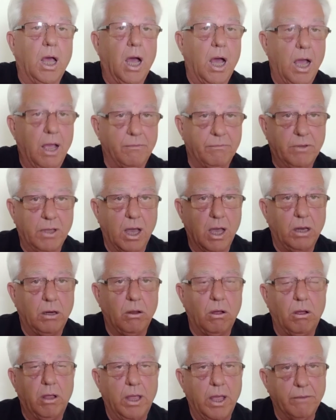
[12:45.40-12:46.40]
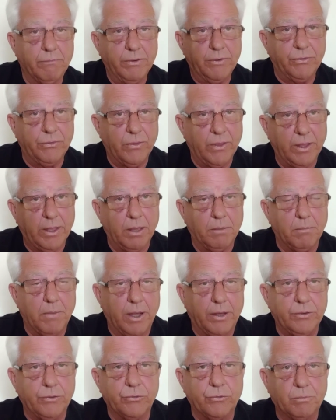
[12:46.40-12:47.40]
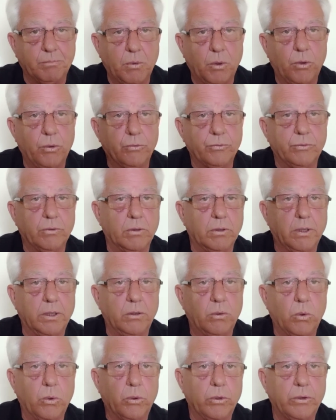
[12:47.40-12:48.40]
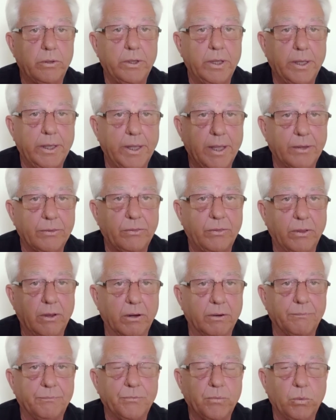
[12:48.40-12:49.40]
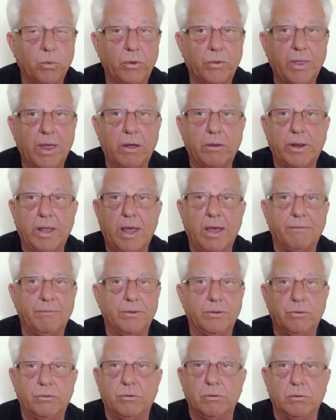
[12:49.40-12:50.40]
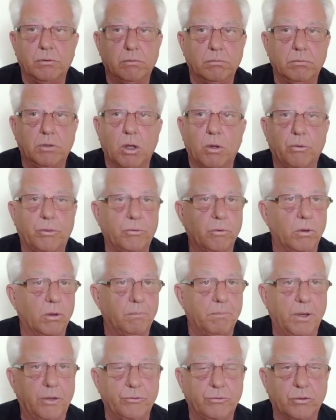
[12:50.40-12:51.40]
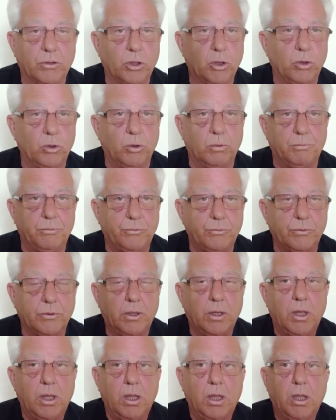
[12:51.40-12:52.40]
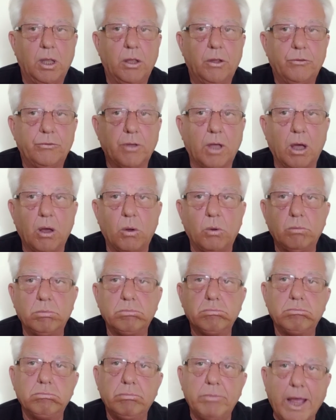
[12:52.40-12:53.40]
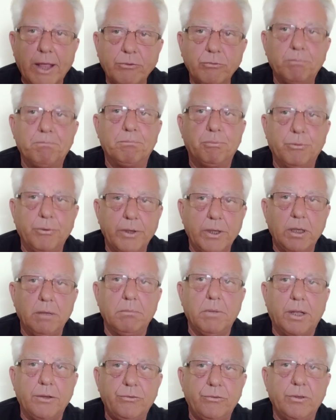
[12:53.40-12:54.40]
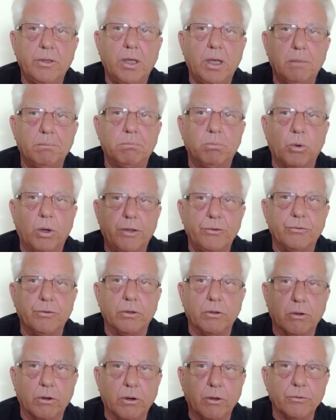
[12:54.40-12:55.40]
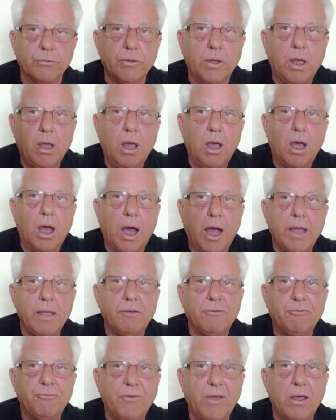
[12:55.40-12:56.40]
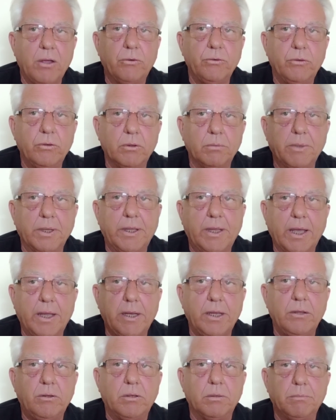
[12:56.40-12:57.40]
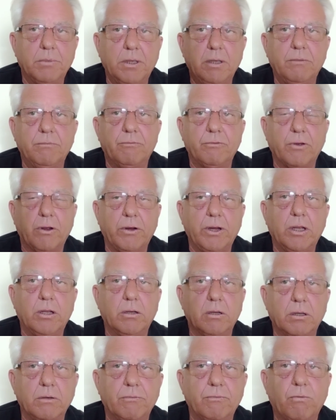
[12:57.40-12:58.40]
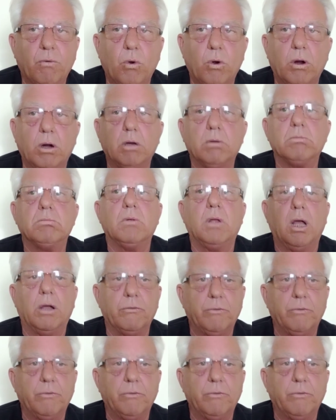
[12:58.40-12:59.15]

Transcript: I've got everything at my disposal in order to get there without having to go through a bunch of hoops. So that's pretty much it, boys and girls. I have found Dumaguete to be very good for a